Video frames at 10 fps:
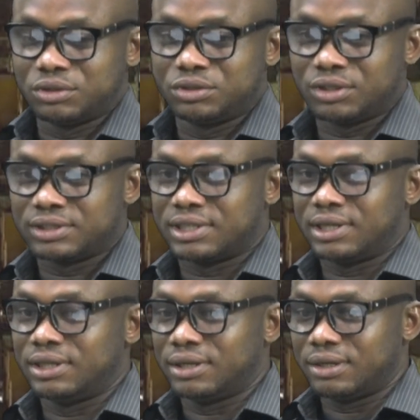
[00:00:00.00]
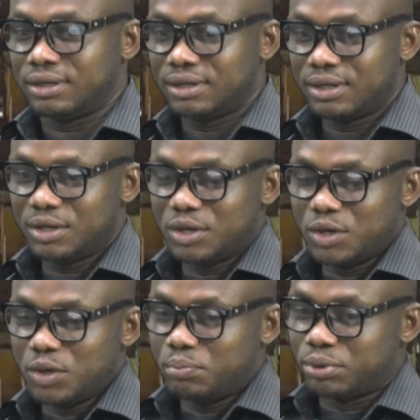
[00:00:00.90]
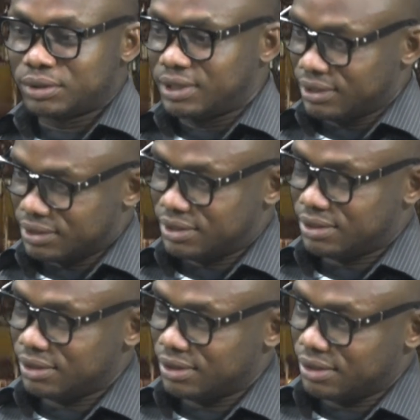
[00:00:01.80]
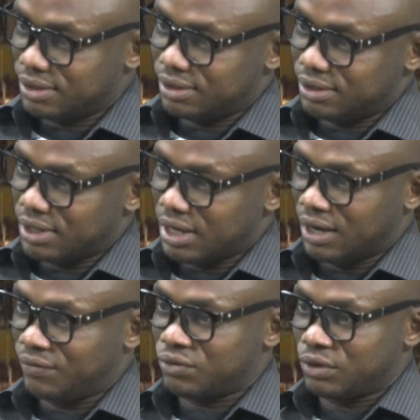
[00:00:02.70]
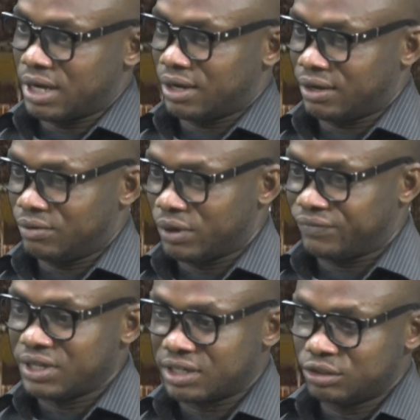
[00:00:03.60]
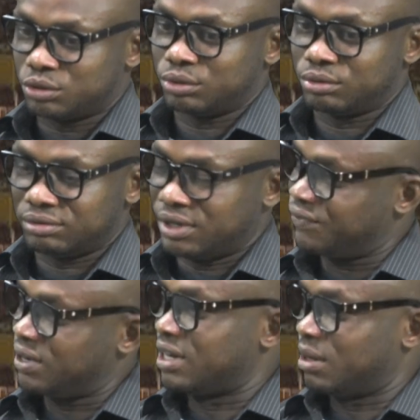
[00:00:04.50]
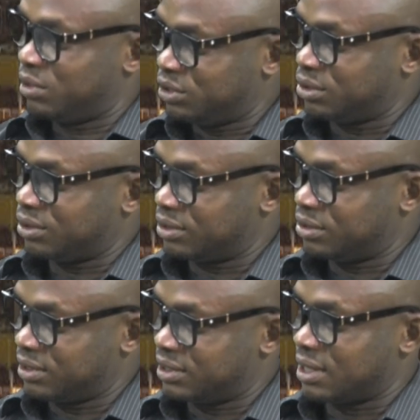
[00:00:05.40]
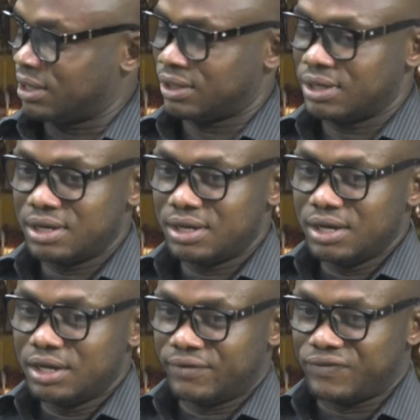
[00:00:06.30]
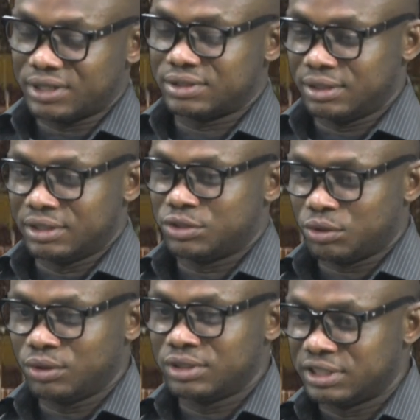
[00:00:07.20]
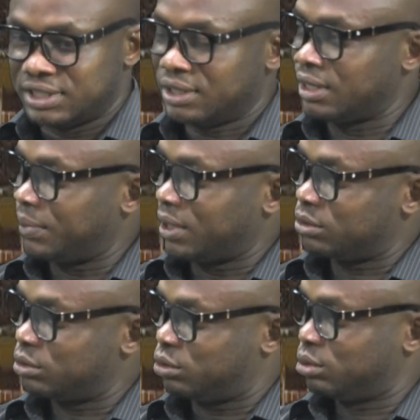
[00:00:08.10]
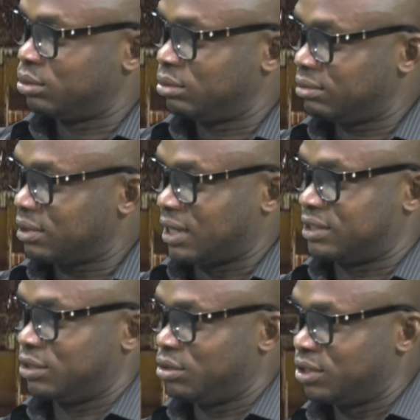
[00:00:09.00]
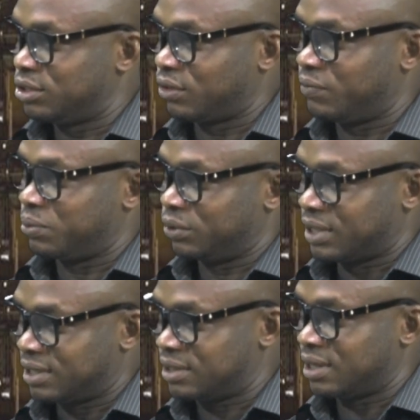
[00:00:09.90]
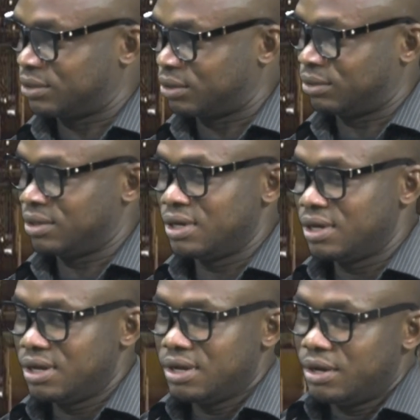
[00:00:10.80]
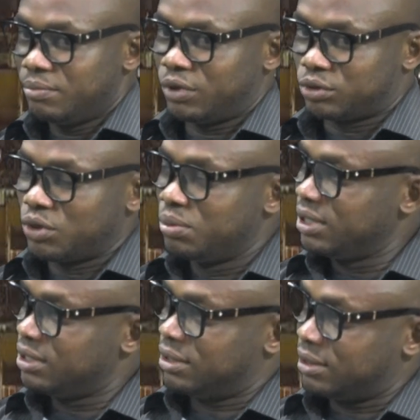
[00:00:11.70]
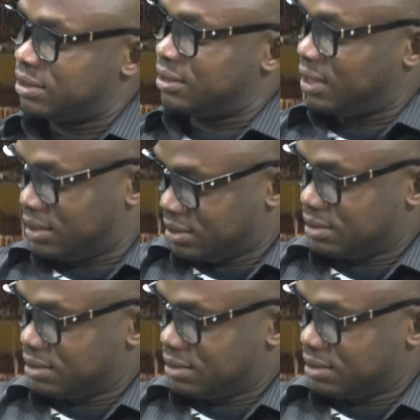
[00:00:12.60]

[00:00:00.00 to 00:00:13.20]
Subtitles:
George said, protests we have taken two different dimensions, you understand? In fact, his own is said about 2 categories of protesters. But to me, it's 3.